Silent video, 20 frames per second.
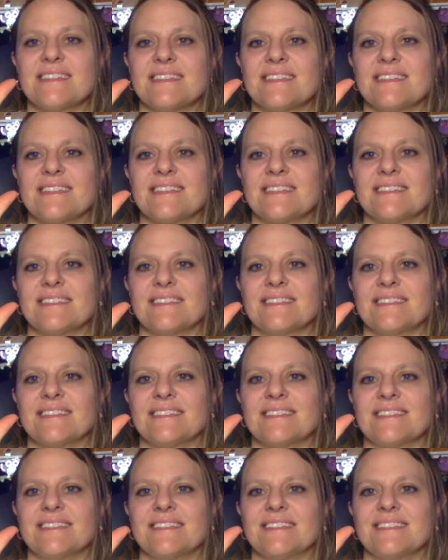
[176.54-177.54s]

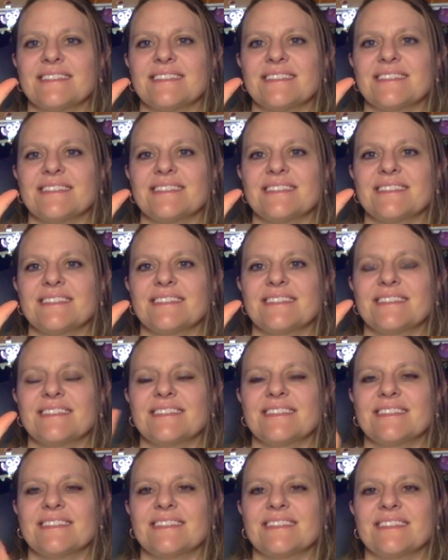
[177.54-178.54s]

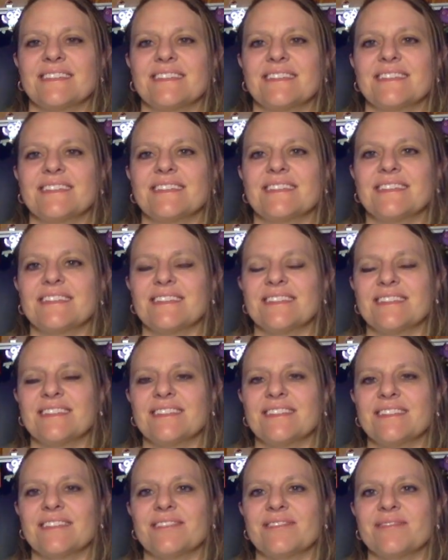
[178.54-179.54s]

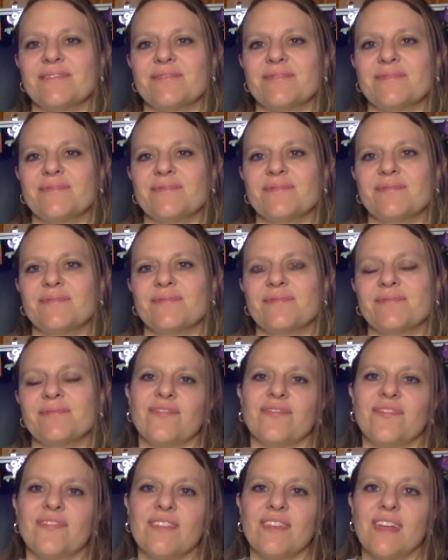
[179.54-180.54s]
Nobody speaks.